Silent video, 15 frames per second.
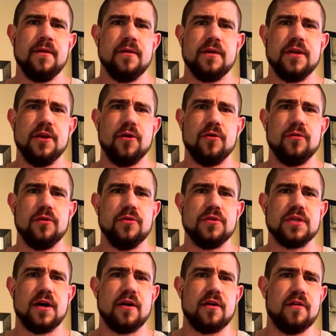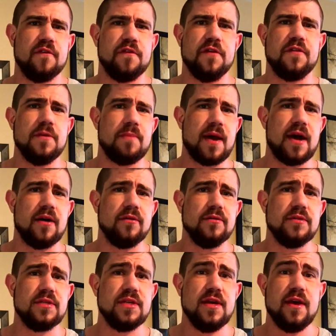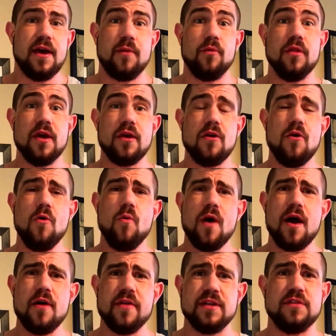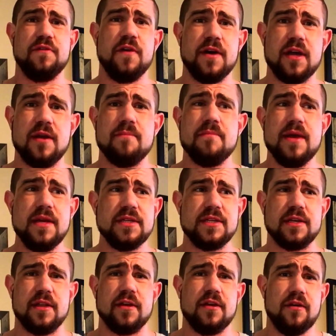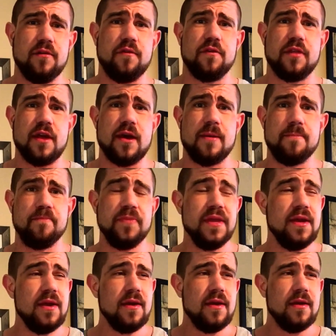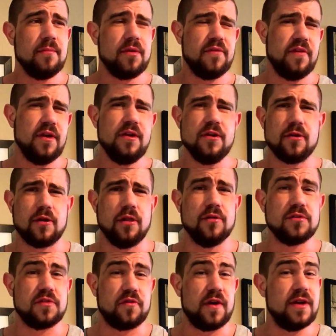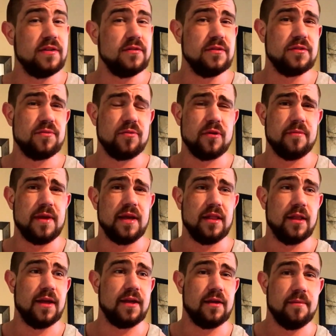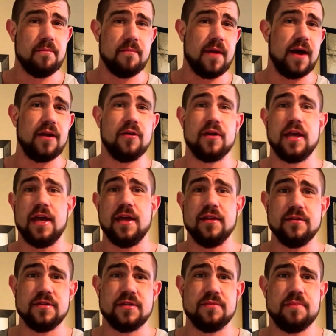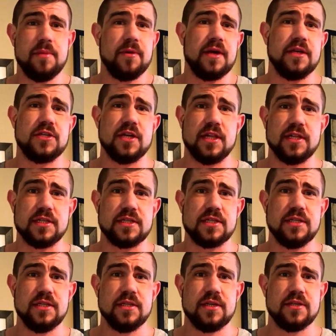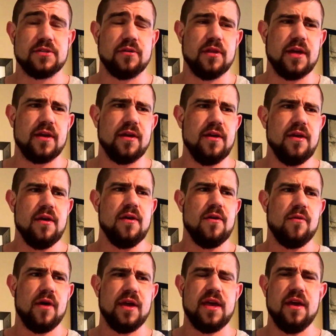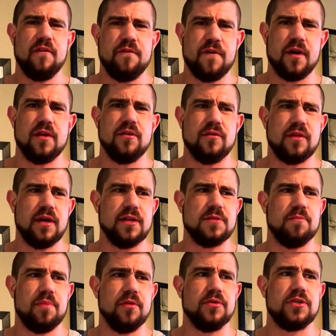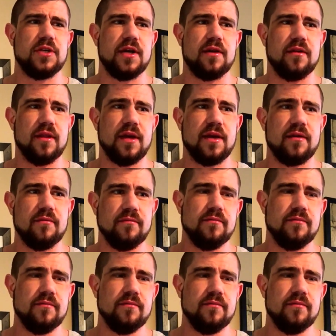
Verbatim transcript: you know, lose 150 pounds, and we're like, oh wow, that's fucking amazing. Like good for them. But if any of your close friends were to make like minor gains, people get jealous because they're like, well, I can't fucking do that. That's bullshit. Like,